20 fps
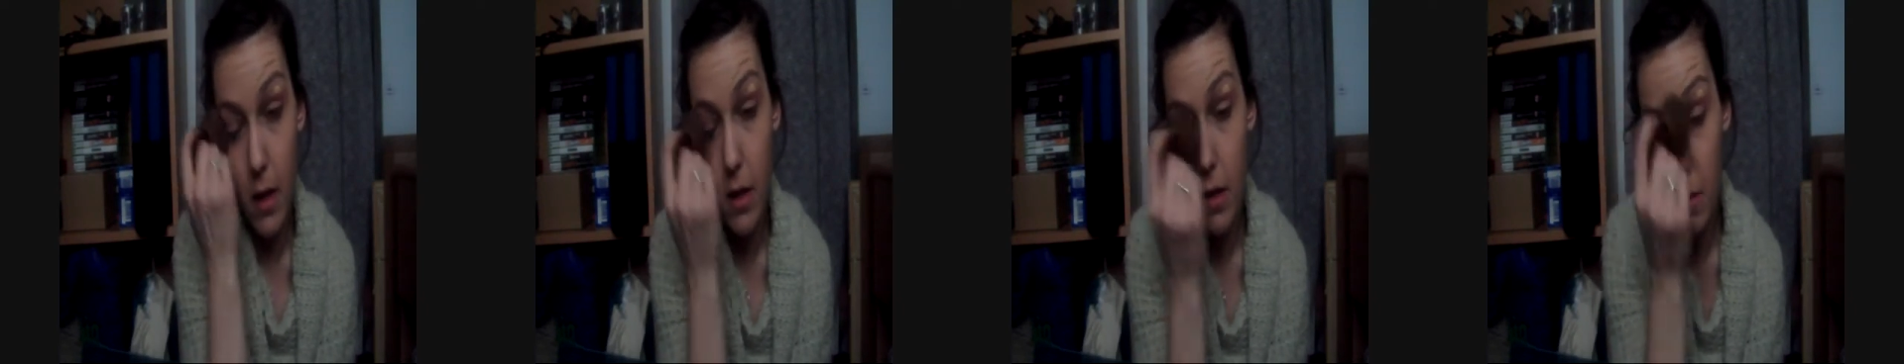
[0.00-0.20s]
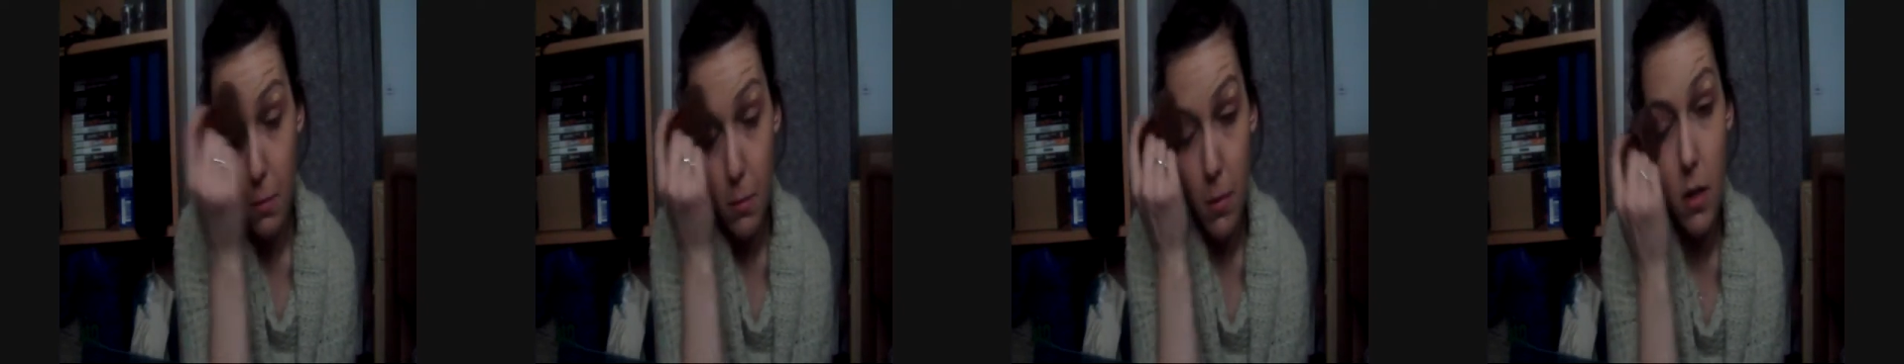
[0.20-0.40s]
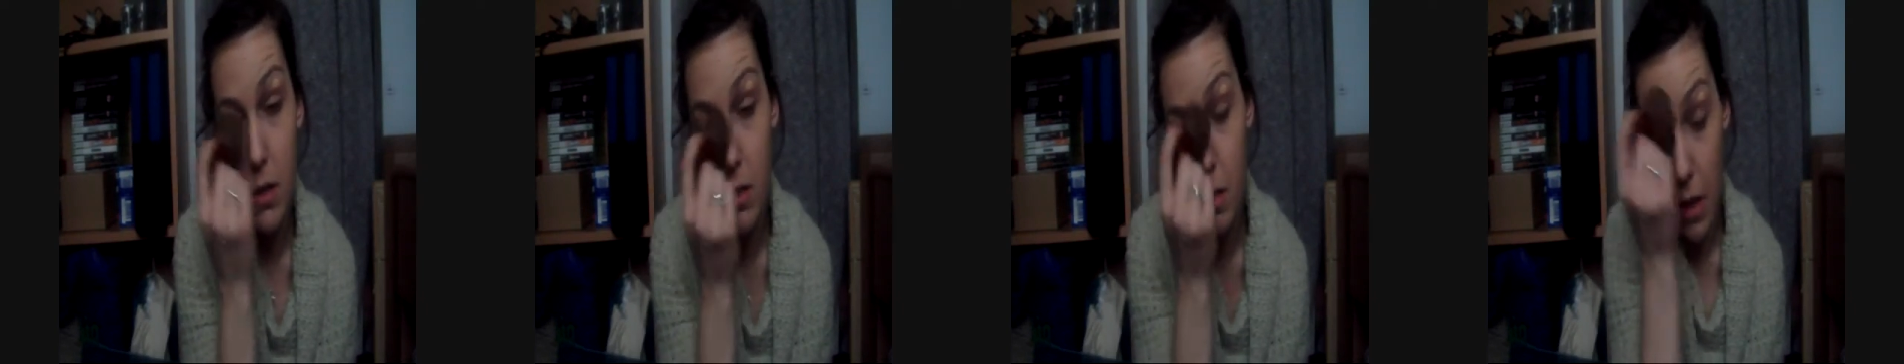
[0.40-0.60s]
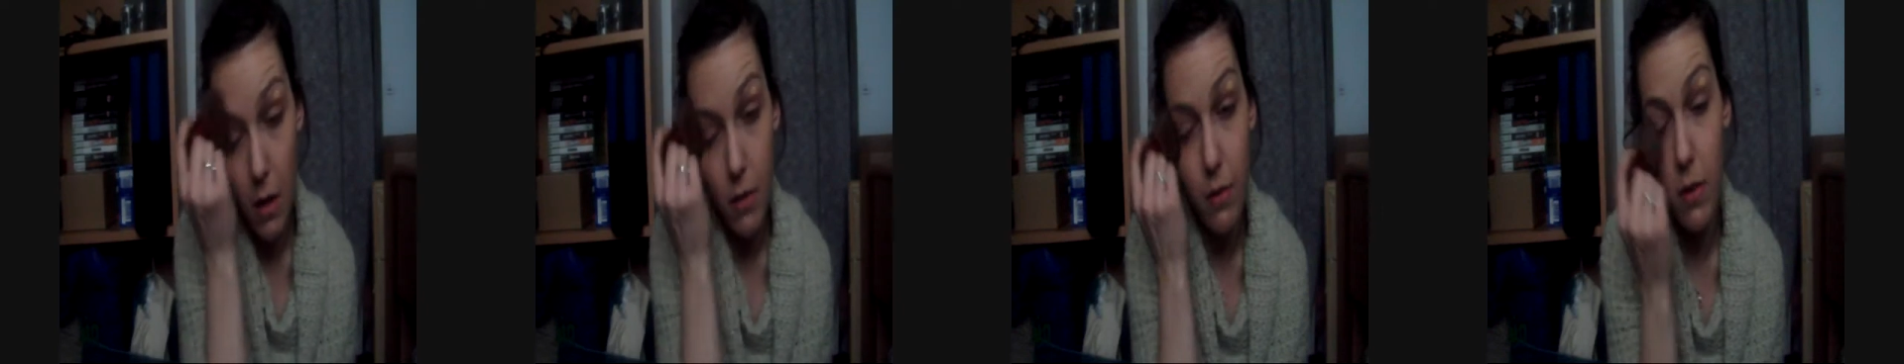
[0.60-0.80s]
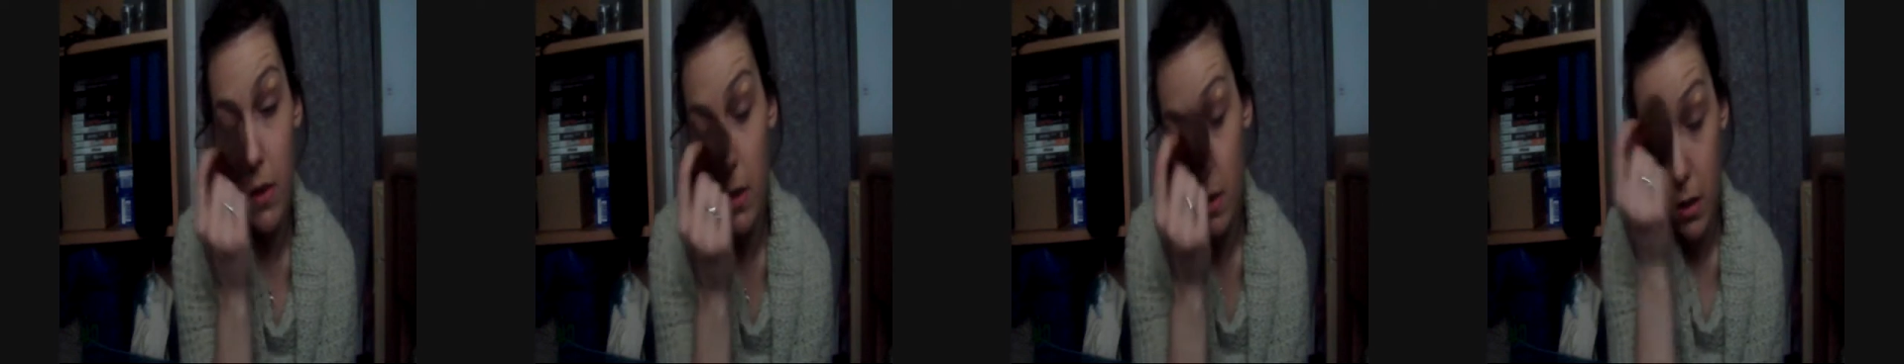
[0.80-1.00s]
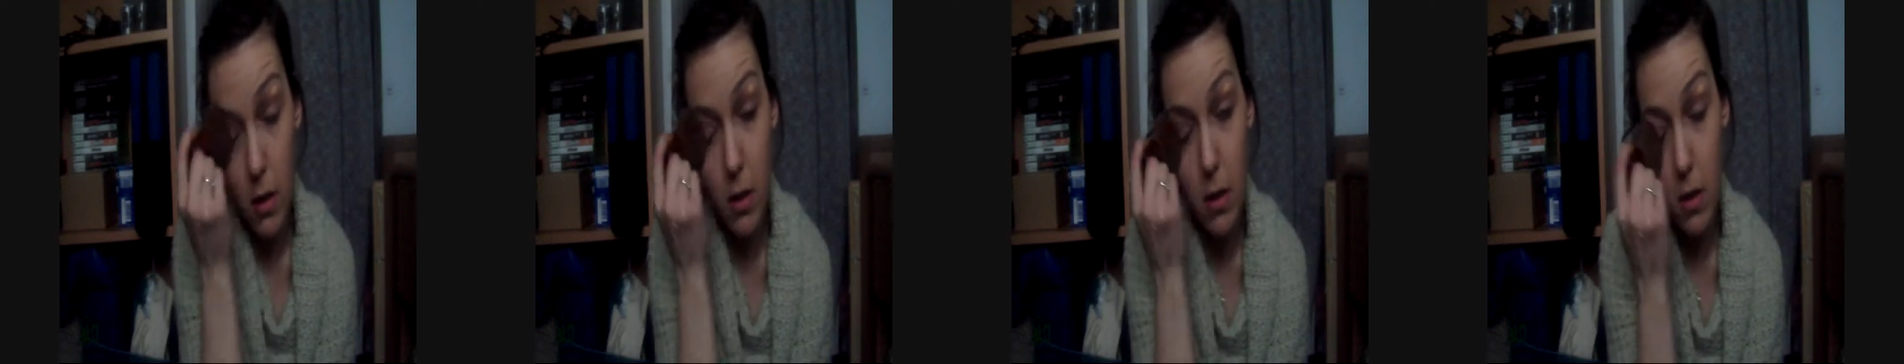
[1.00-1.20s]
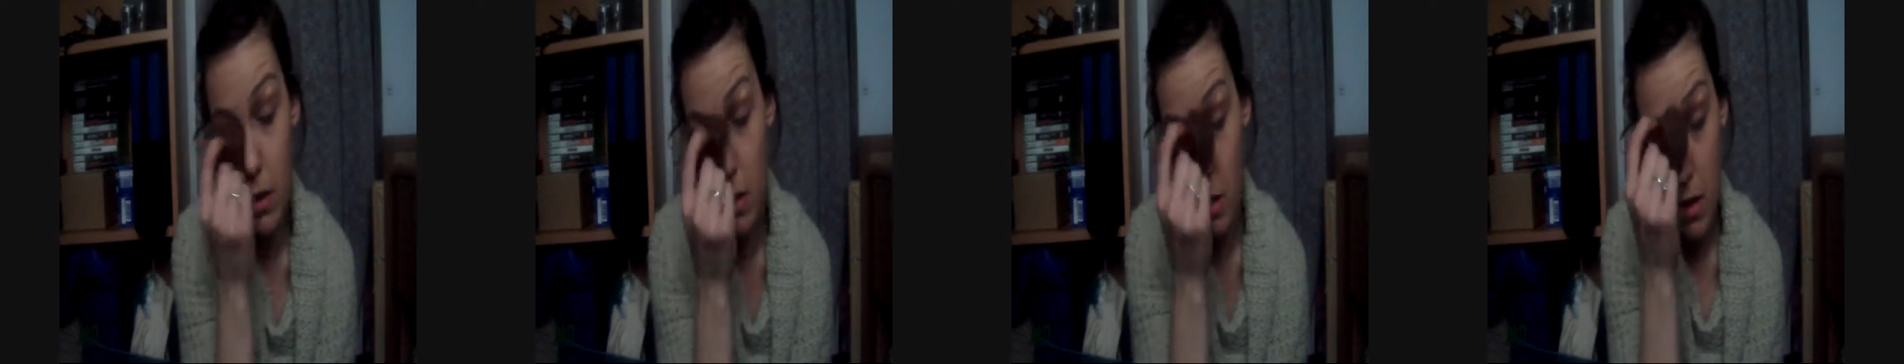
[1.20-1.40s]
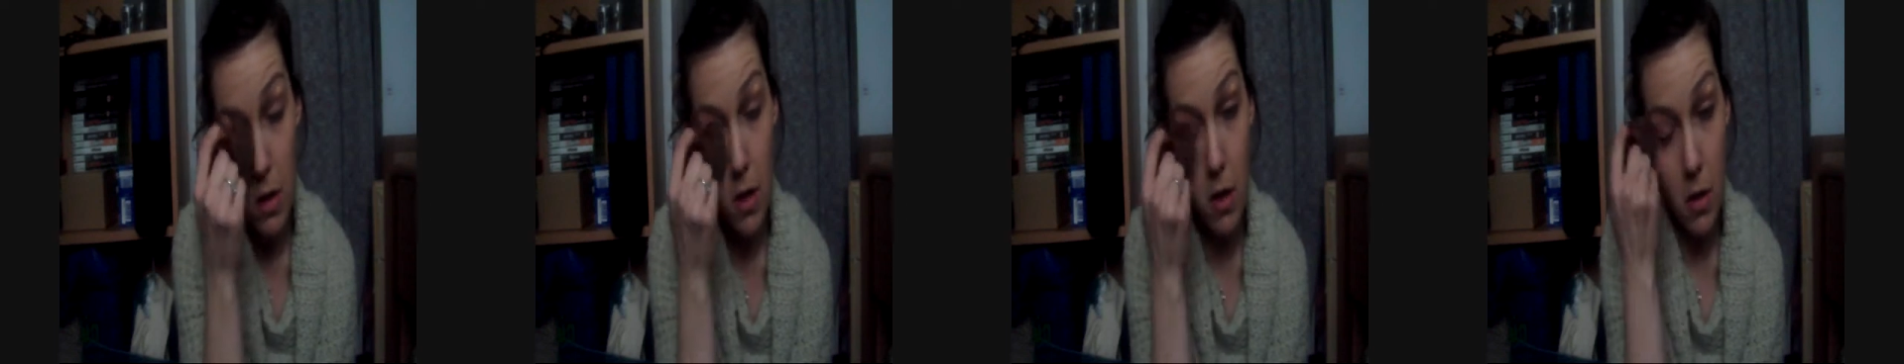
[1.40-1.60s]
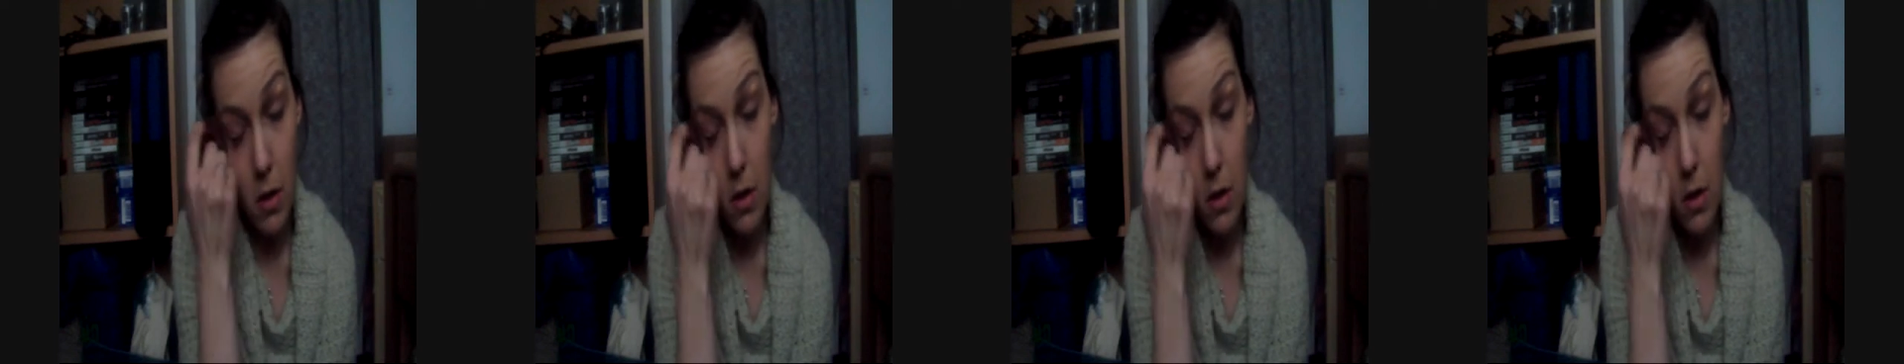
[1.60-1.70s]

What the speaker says: try and get as much cover